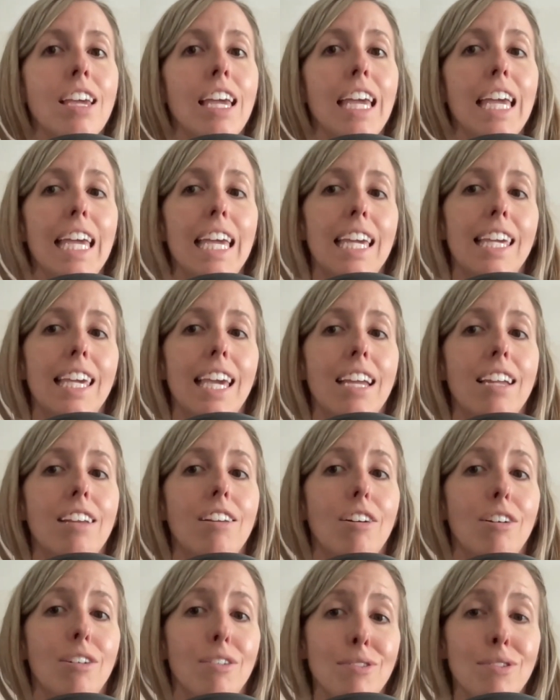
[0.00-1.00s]
It can
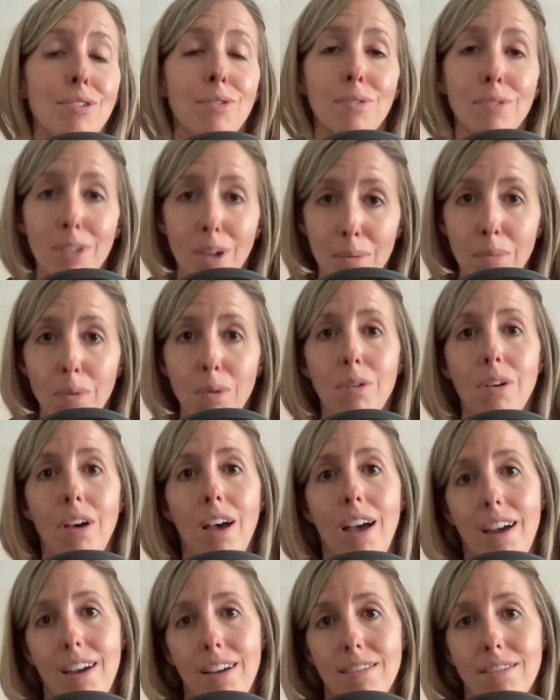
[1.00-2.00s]
also double
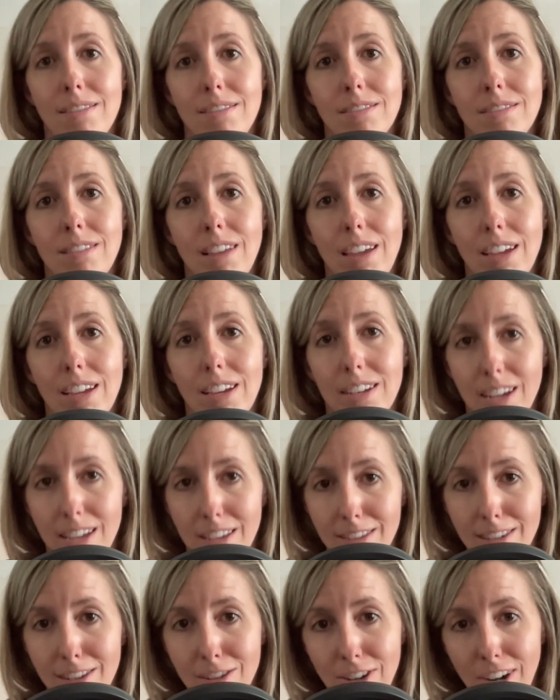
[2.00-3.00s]
as a
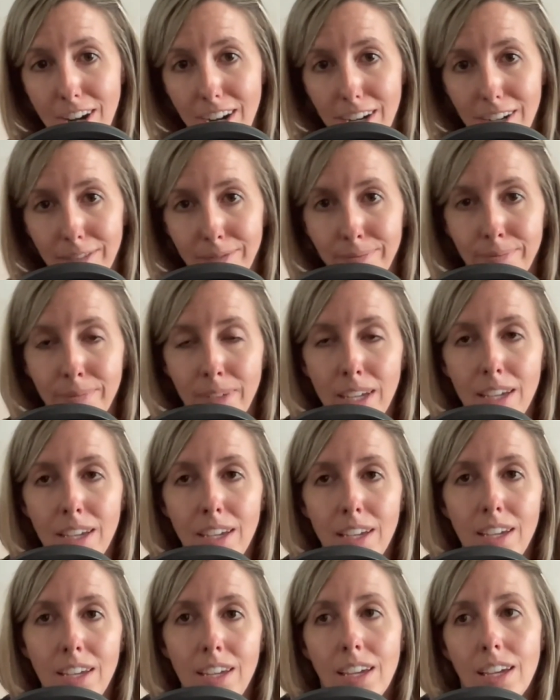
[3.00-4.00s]
desk chair.
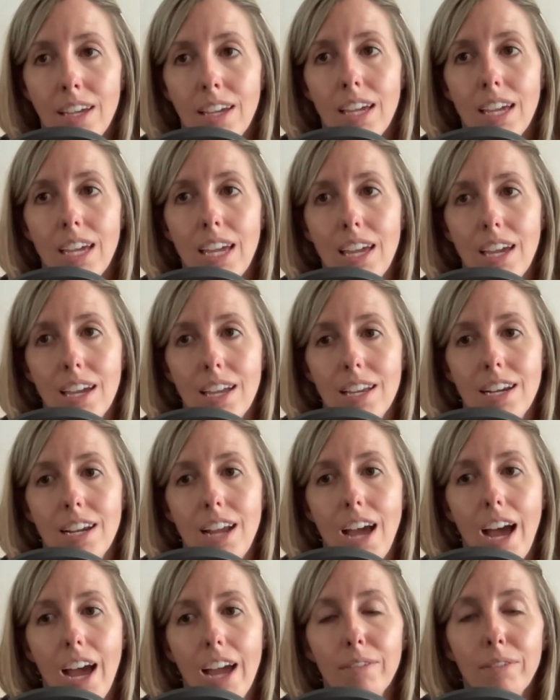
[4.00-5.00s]
And
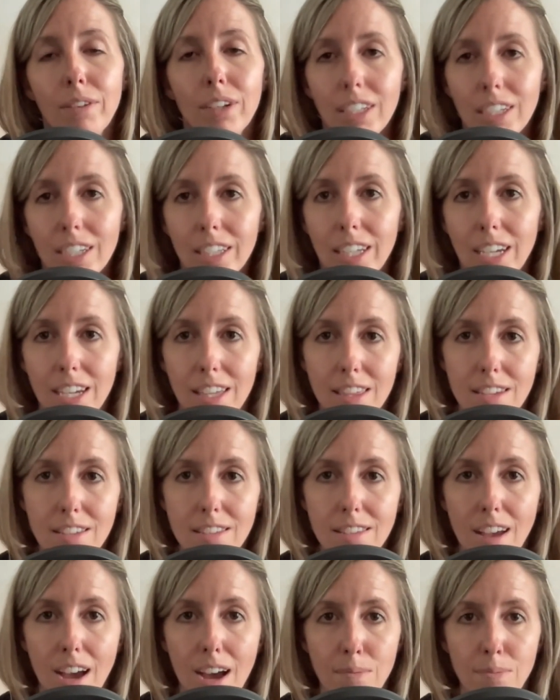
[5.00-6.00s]
I really like
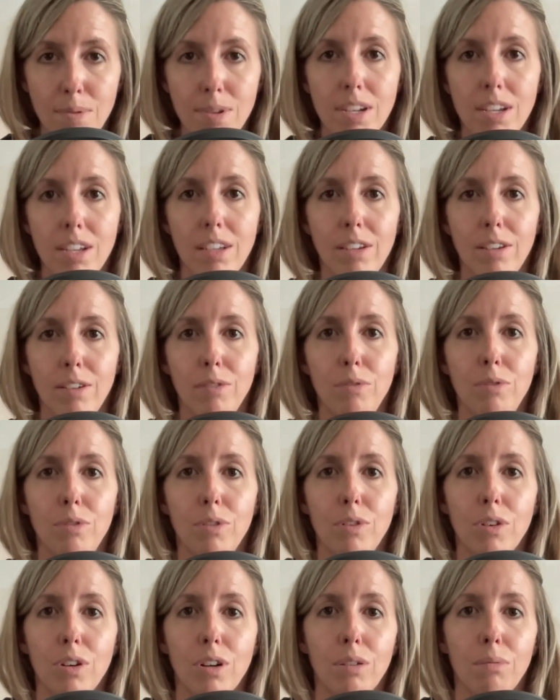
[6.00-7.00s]
this option
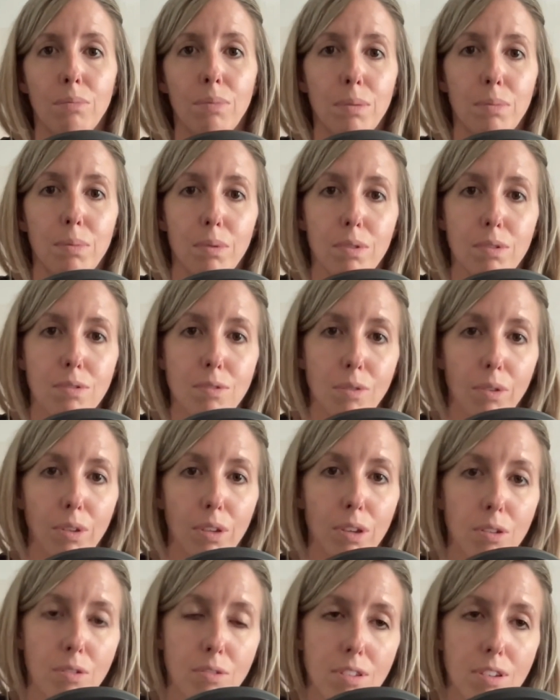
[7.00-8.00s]
for people with
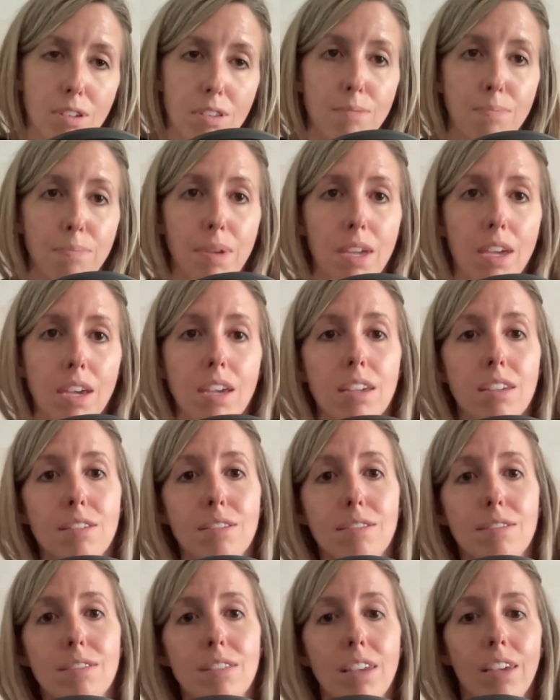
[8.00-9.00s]
scoliosis
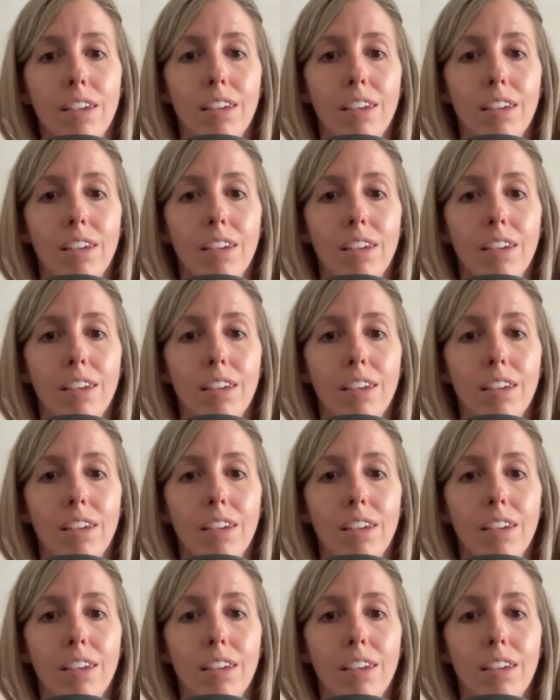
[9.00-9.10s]
because